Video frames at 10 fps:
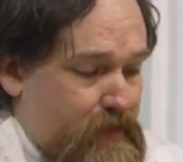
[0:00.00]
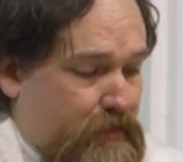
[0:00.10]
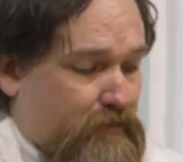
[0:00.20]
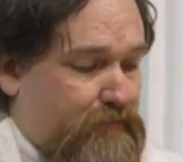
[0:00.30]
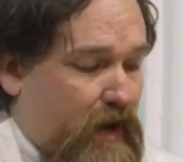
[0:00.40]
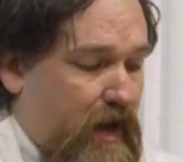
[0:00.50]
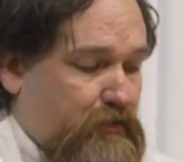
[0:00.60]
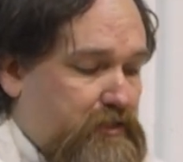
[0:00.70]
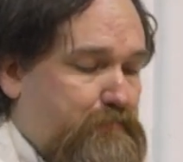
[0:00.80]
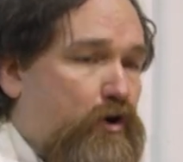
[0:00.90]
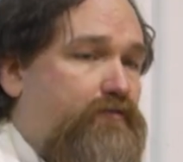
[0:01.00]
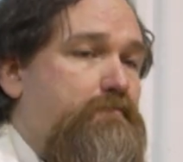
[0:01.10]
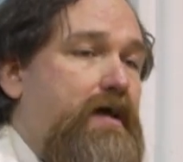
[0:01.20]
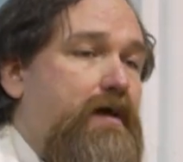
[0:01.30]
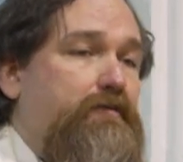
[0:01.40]
And the Father spoke
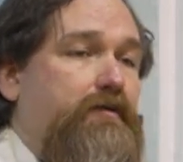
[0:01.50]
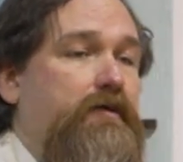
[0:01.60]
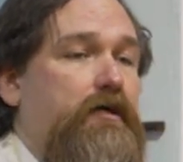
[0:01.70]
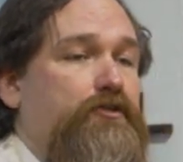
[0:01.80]
from heaven